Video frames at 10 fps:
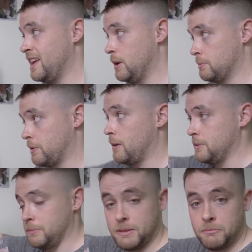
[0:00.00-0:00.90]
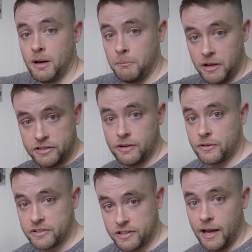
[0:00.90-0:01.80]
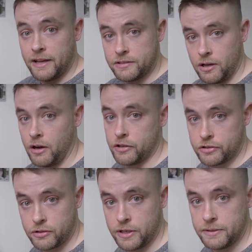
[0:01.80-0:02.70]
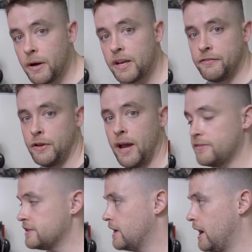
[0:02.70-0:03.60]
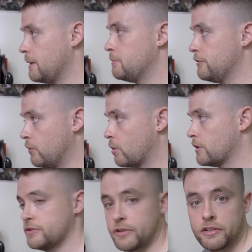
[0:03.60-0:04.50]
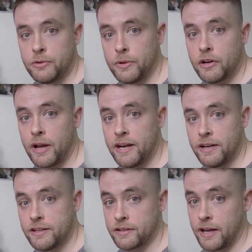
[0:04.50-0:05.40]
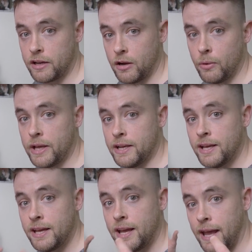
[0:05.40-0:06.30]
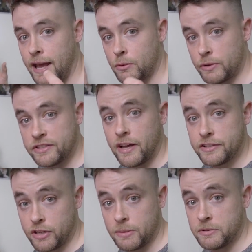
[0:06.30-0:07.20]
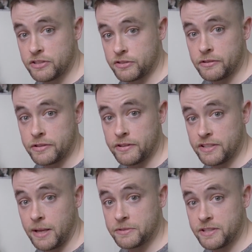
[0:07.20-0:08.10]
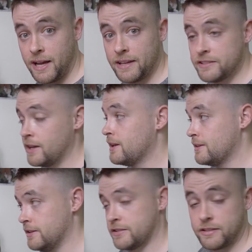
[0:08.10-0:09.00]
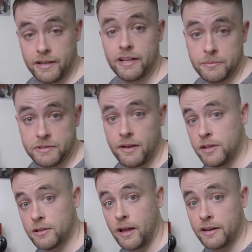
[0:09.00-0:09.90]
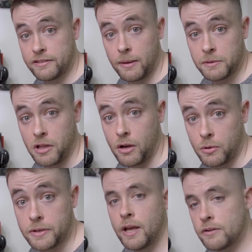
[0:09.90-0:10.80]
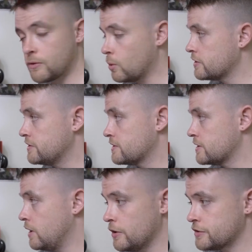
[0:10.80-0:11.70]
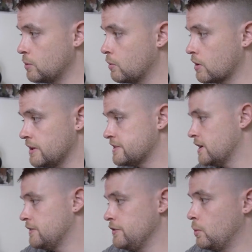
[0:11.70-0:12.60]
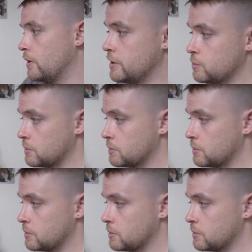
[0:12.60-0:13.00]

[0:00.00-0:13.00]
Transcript: it would probably be a much different size on your screen. But if you have the time before you start doing your editing to kind of go in and resize your images all to the same size, this could end up saving you a lot of time in the long run. And of course, this can also work, let's say if you wanted to